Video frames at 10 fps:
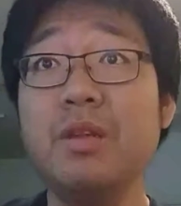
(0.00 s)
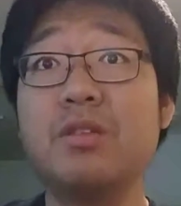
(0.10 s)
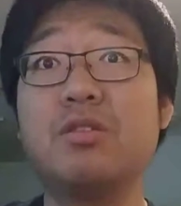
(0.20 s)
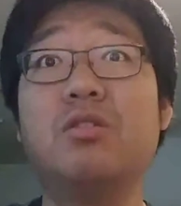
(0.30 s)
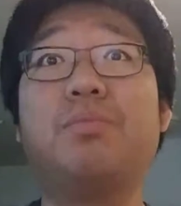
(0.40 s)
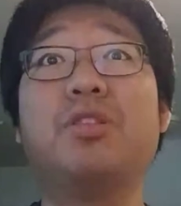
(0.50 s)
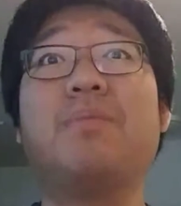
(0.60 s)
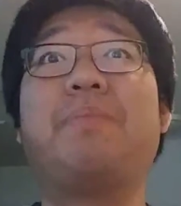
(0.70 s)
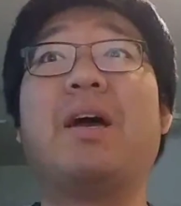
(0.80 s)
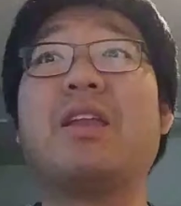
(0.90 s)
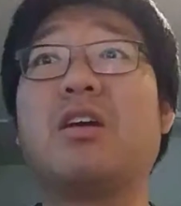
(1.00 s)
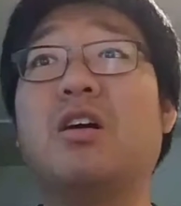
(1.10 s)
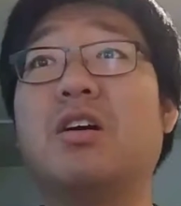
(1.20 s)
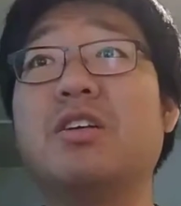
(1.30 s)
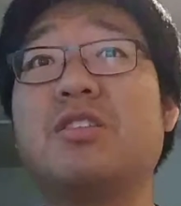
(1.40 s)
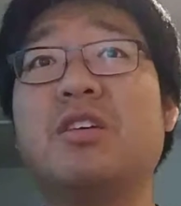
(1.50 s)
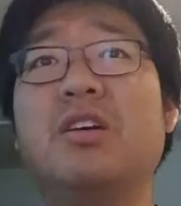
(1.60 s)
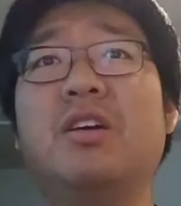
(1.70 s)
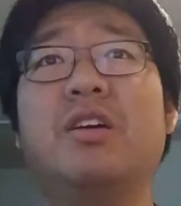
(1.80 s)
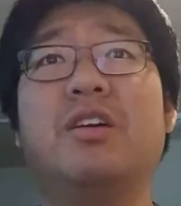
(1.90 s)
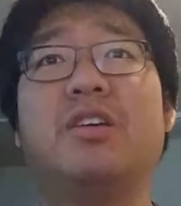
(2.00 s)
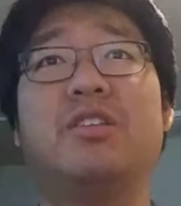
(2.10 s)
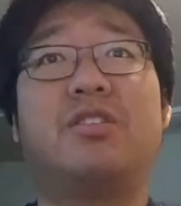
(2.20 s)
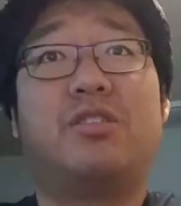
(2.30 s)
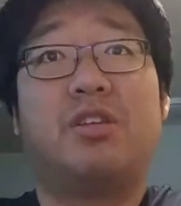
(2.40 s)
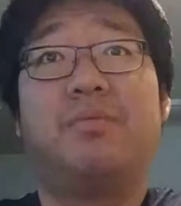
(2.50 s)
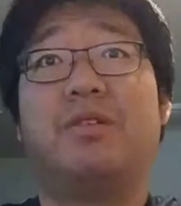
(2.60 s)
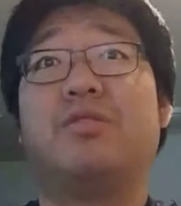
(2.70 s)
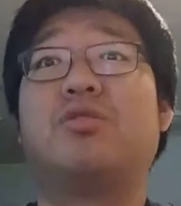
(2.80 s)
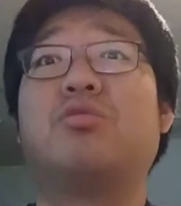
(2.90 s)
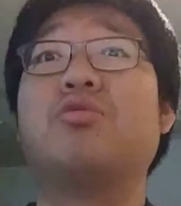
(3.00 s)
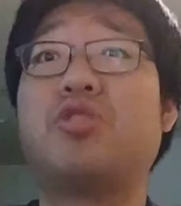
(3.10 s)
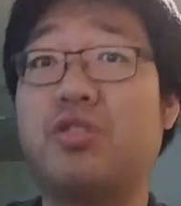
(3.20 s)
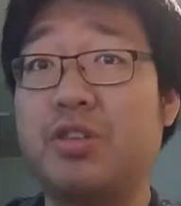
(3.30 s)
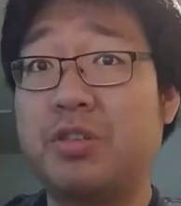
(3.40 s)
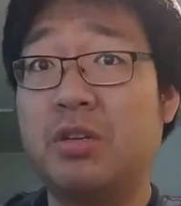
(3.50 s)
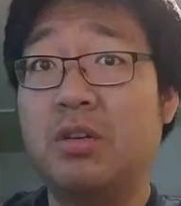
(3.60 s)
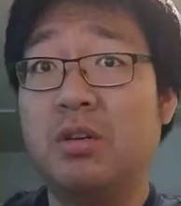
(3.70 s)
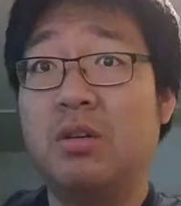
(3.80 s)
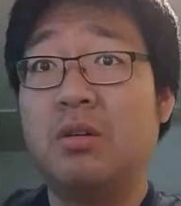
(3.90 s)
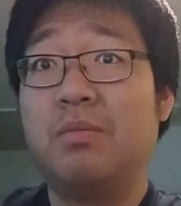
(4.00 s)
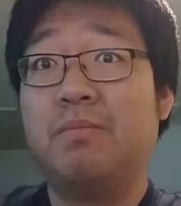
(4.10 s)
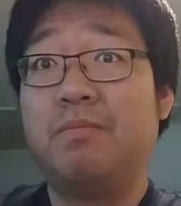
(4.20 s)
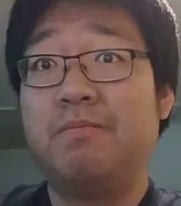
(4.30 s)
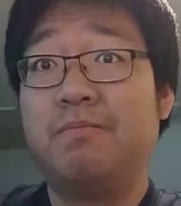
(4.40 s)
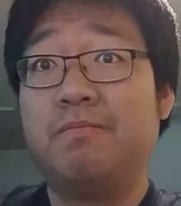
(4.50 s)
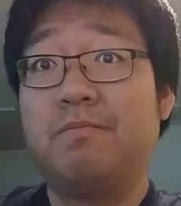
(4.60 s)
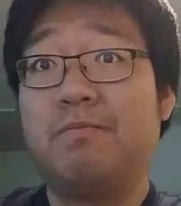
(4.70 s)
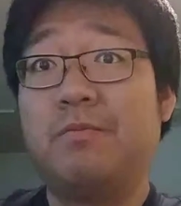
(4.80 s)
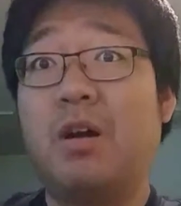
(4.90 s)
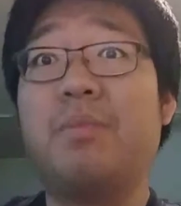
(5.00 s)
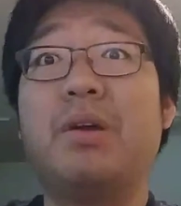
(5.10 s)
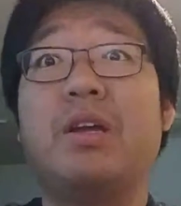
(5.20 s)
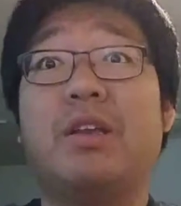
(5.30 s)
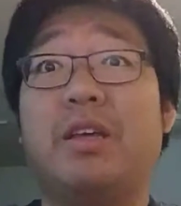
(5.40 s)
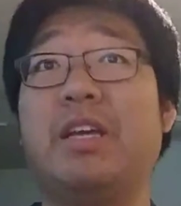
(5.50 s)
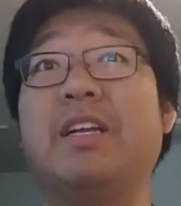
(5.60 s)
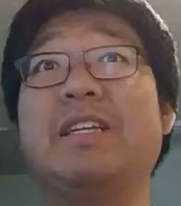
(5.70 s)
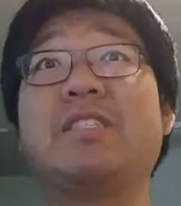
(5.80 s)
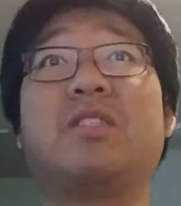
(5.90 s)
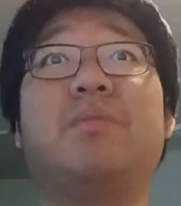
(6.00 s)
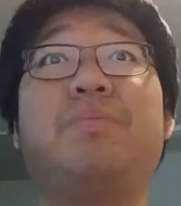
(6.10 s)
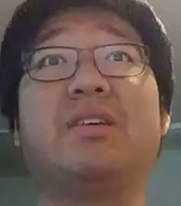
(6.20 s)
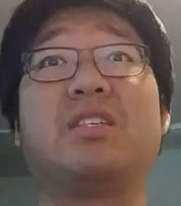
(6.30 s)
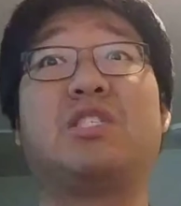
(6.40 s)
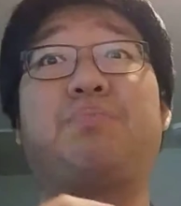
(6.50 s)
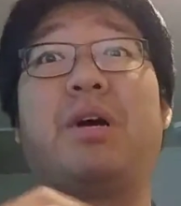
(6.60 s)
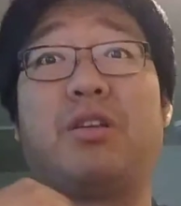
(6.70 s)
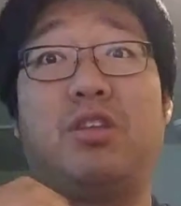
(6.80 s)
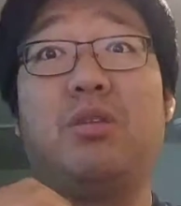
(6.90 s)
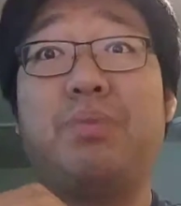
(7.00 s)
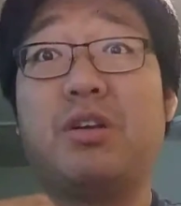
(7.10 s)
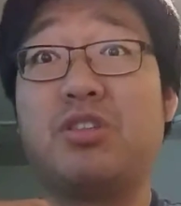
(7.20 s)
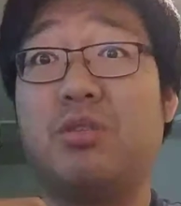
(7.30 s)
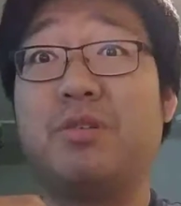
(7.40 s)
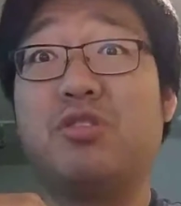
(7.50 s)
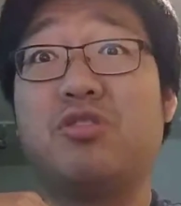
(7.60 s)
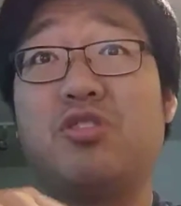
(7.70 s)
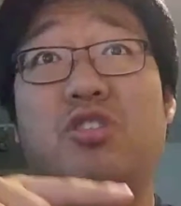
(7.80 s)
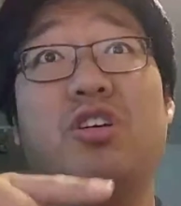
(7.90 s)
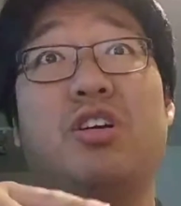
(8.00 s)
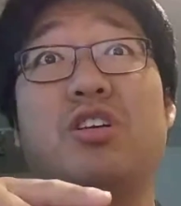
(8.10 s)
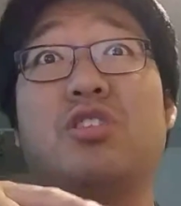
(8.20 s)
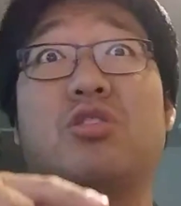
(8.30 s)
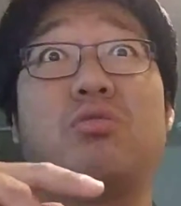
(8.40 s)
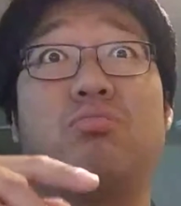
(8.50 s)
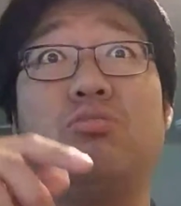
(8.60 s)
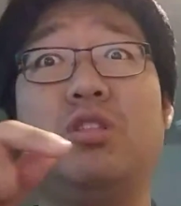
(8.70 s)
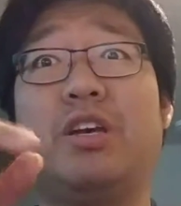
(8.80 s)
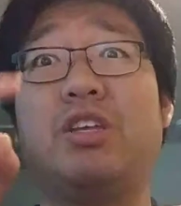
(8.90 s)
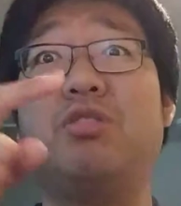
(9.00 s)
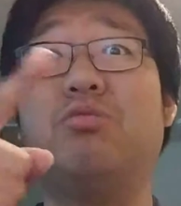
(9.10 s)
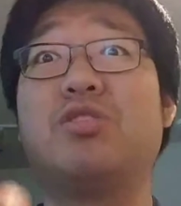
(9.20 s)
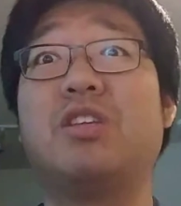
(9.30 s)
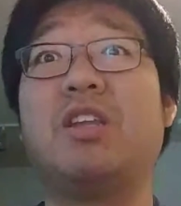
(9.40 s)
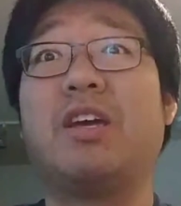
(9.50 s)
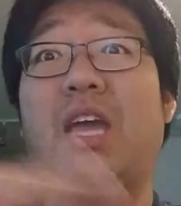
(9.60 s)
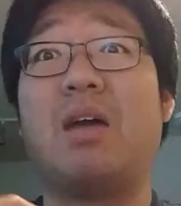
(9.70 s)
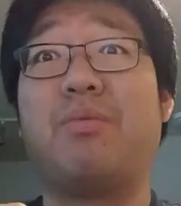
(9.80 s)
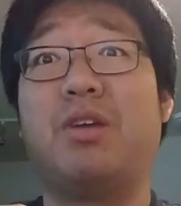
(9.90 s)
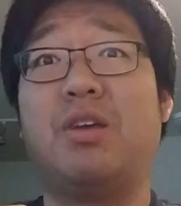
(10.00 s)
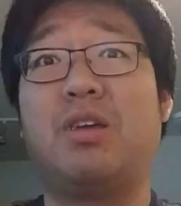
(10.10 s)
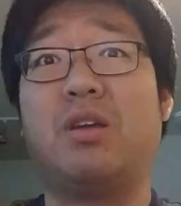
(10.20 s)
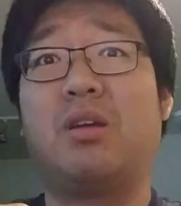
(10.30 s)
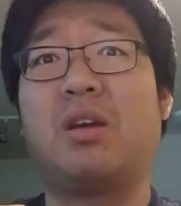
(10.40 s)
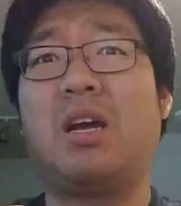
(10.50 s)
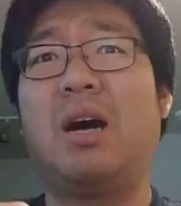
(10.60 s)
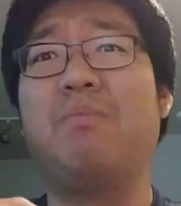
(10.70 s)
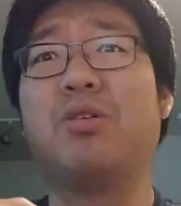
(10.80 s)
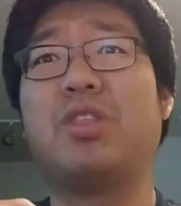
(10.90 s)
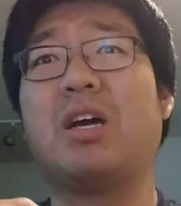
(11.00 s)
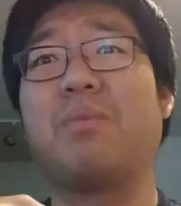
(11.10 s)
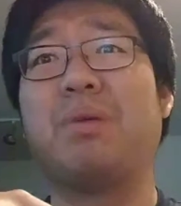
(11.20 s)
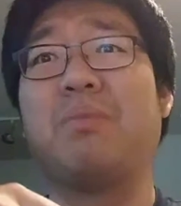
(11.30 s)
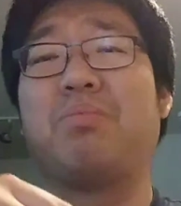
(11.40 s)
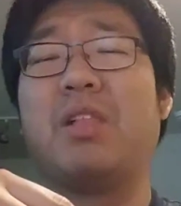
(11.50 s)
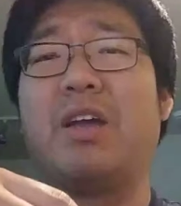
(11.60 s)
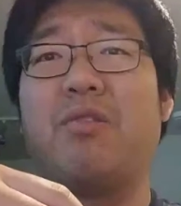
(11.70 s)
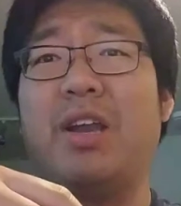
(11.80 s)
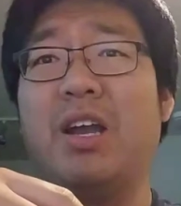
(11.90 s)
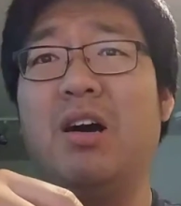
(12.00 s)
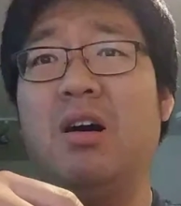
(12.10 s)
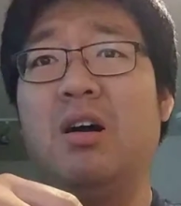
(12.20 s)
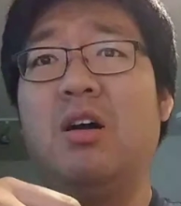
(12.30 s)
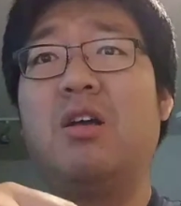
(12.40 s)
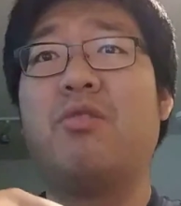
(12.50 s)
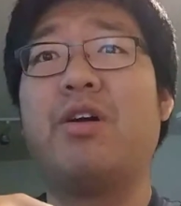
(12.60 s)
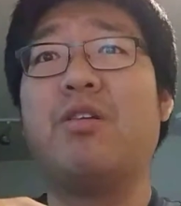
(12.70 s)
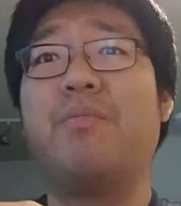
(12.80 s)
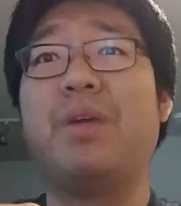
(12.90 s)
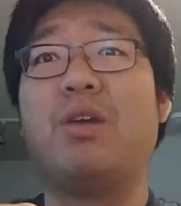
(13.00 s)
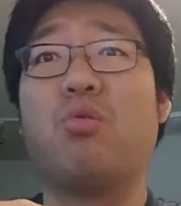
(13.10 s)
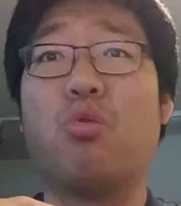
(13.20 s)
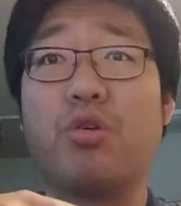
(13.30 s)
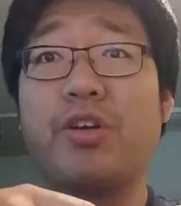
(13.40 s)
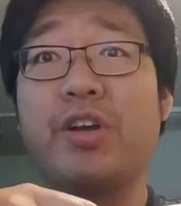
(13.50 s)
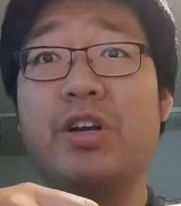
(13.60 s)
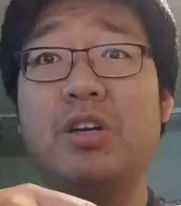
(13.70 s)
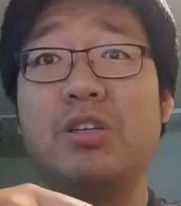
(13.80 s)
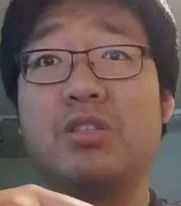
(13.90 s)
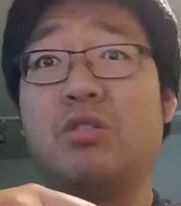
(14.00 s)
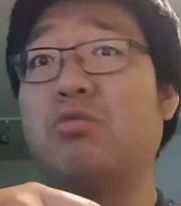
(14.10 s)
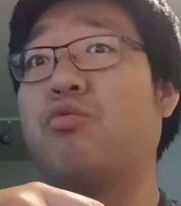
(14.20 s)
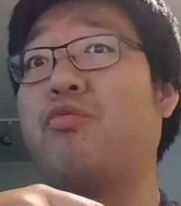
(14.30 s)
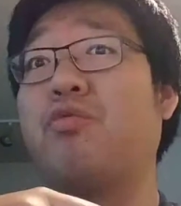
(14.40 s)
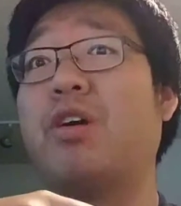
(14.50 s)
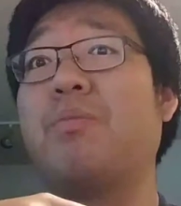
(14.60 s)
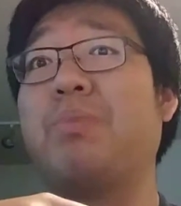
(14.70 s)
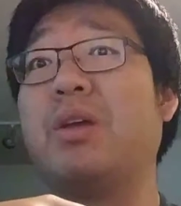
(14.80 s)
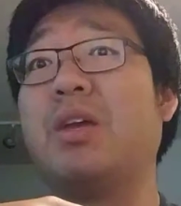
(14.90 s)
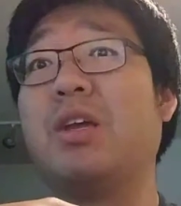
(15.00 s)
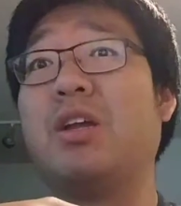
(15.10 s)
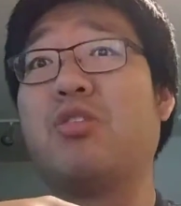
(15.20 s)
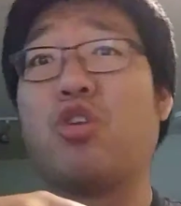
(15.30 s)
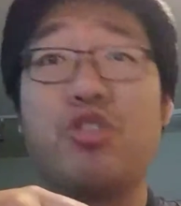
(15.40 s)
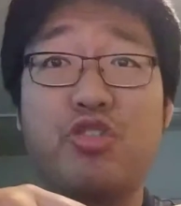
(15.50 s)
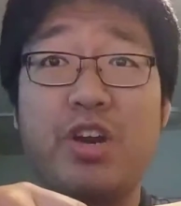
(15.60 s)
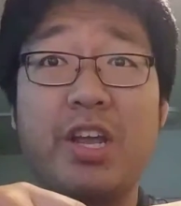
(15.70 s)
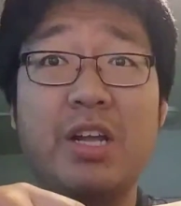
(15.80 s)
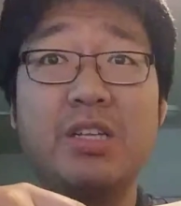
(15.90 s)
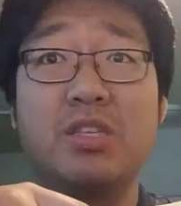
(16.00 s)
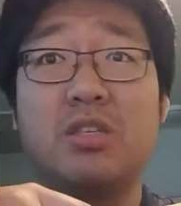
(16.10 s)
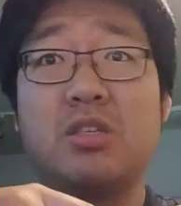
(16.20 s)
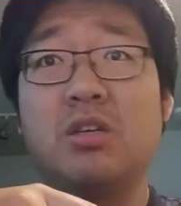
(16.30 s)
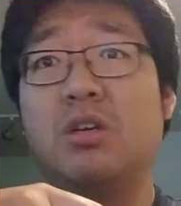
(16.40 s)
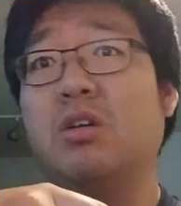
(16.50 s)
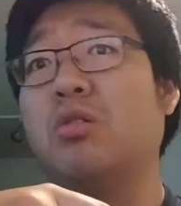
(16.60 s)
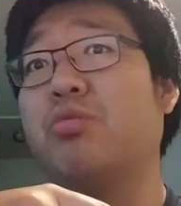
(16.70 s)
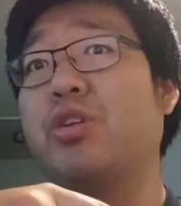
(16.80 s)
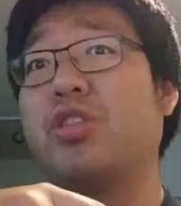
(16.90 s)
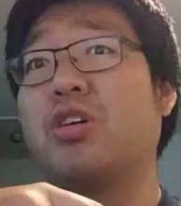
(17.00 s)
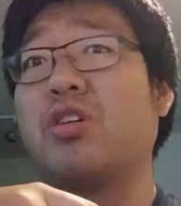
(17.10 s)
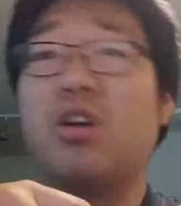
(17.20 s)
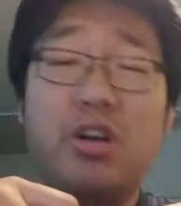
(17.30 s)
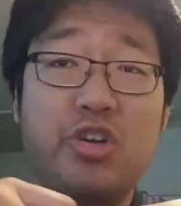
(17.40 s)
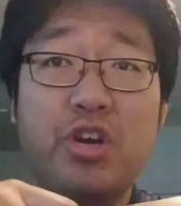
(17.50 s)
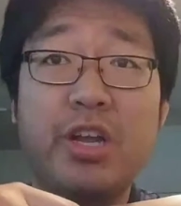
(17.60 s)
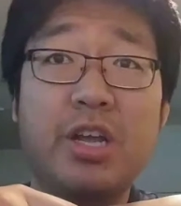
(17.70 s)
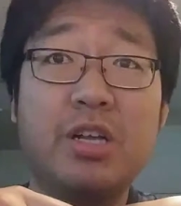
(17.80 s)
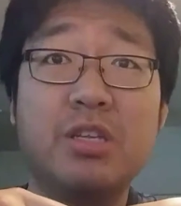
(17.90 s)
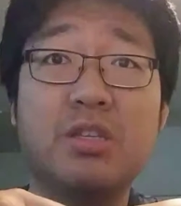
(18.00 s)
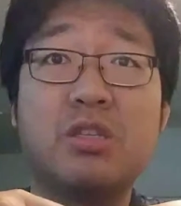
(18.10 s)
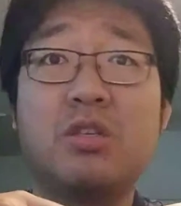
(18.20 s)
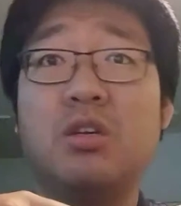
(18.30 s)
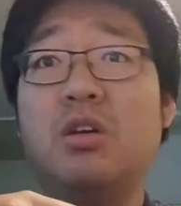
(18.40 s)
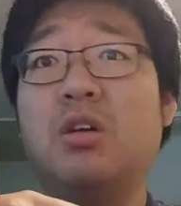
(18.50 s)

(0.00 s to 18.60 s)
So, for the banned cars is Summon Sorcerers. I mean, it is to expected because Summon Sorcerer is like used in like every combo deck being played right now. Rather be Orcas, rather be Thunder Dragons with the Guard Dragons.